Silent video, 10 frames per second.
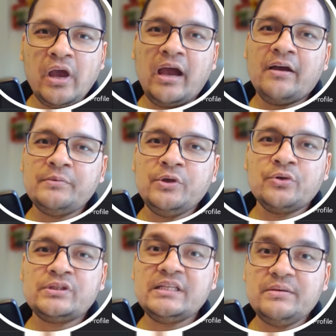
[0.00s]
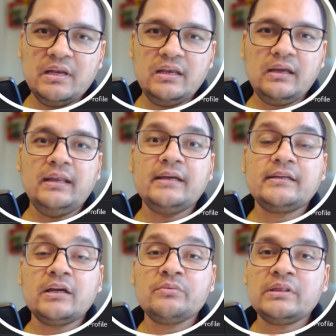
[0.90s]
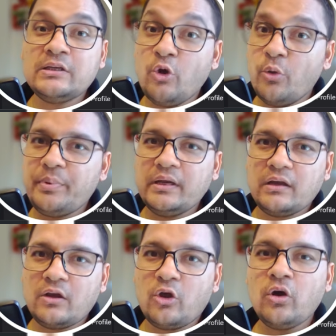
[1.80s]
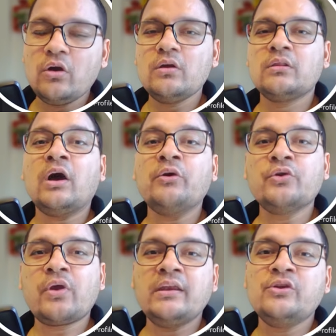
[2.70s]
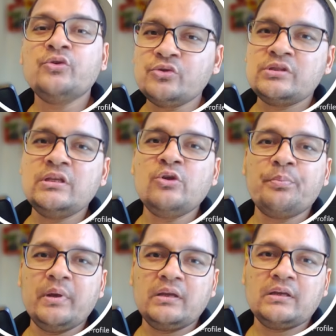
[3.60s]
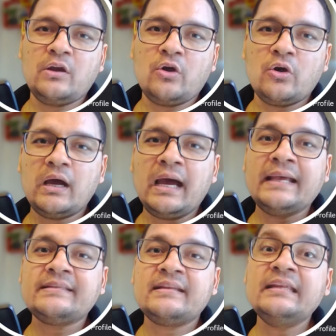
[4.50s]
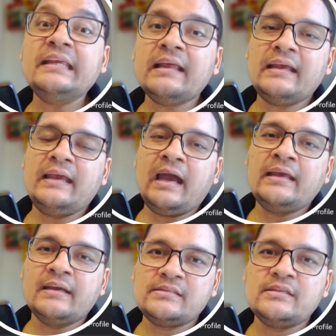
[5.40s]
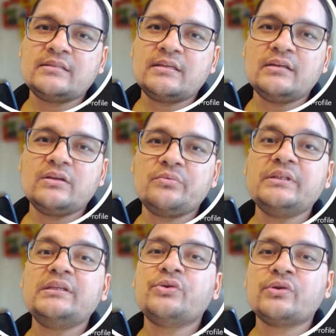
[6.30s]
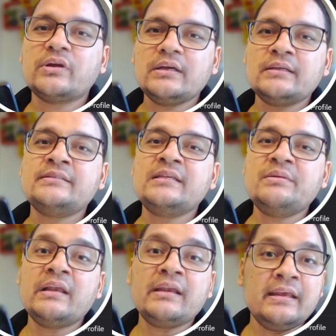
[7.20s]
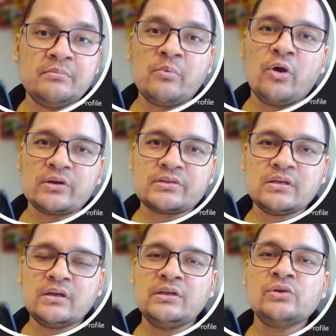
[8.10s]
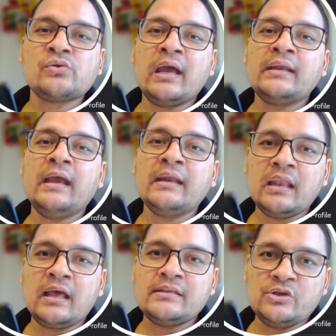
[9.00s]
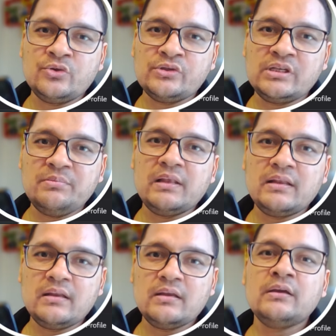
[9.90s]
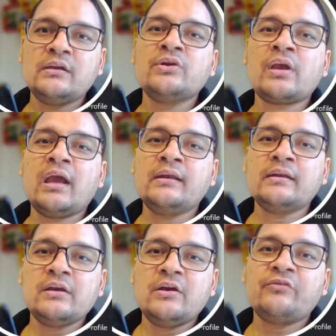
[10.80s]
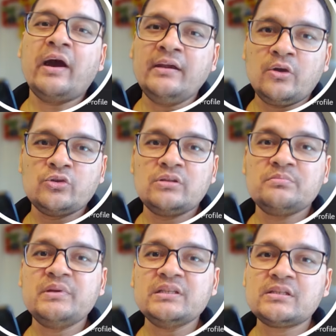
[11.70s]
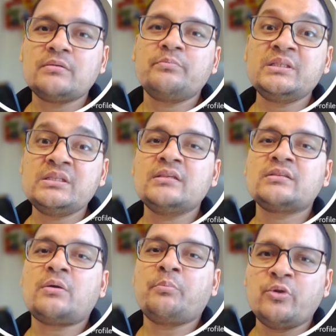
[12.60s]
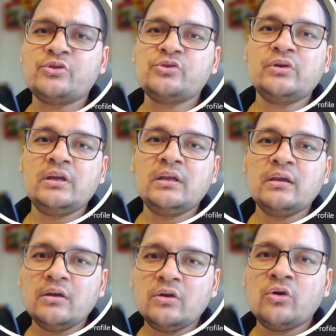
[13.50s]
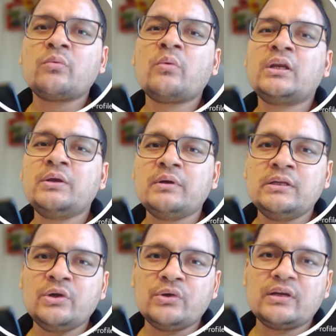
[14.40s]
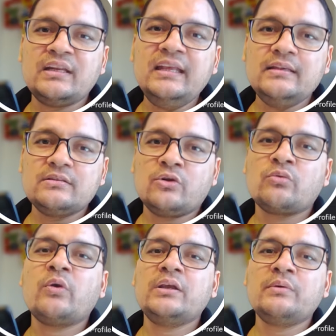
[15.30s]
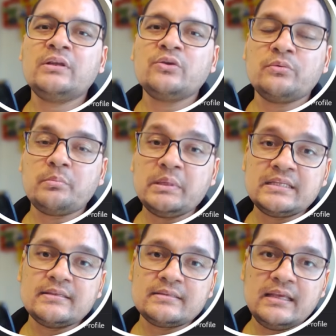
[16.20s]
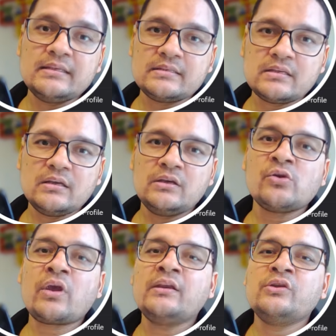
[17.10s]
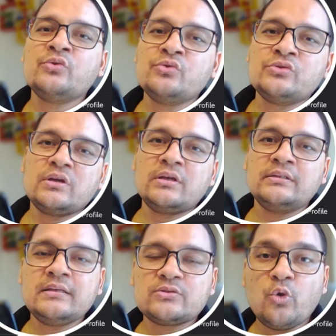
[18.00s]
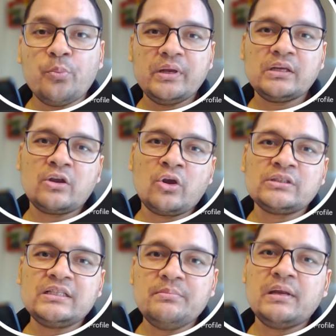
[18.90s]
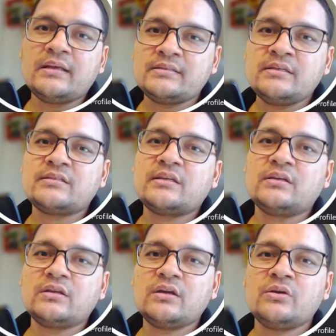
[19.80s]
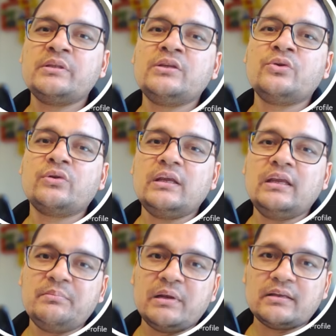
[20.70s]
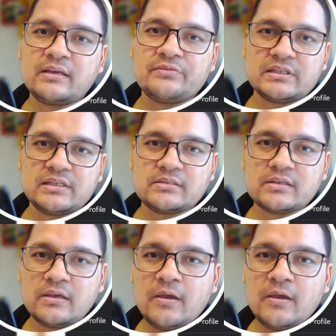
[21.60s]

have your Gmail connected with the OpenClaw. Now you can use the OpenClaw as a real AI assistant with your Gmail inbox. You can analyze your Gmail. You can find out the missed business opportunity or whatever your niche or whatever your business is. You can use this OpenClaw Gmail assistant with your email services.